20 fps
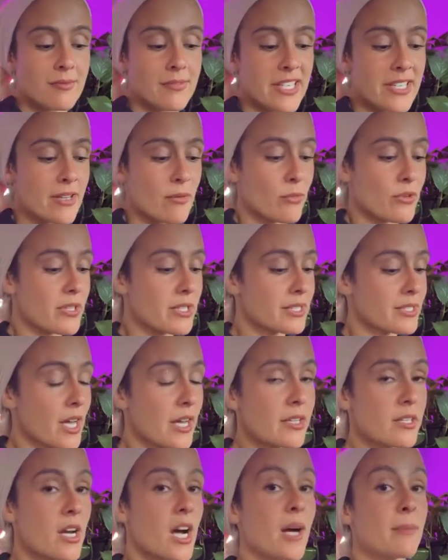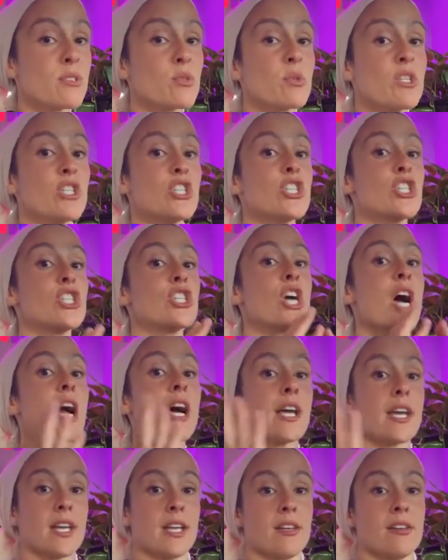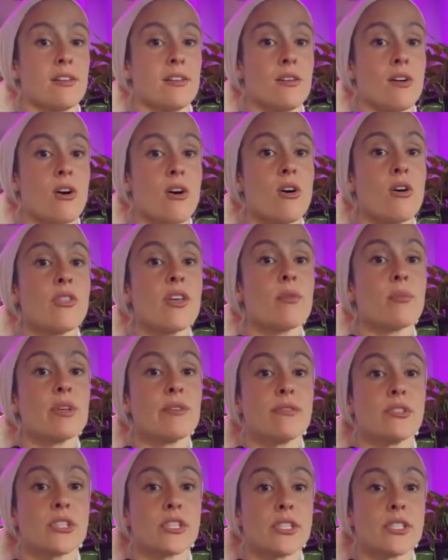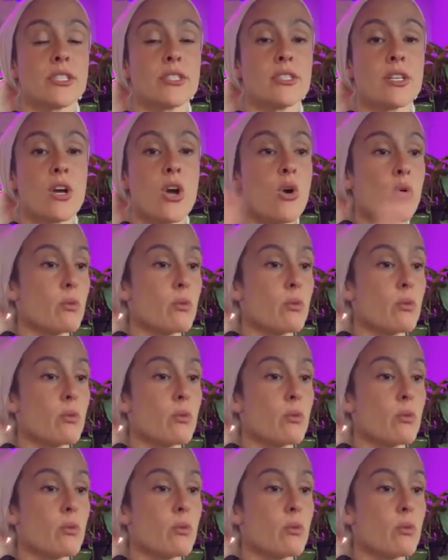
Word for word: And then when the sun comes, we shine all that we've learned.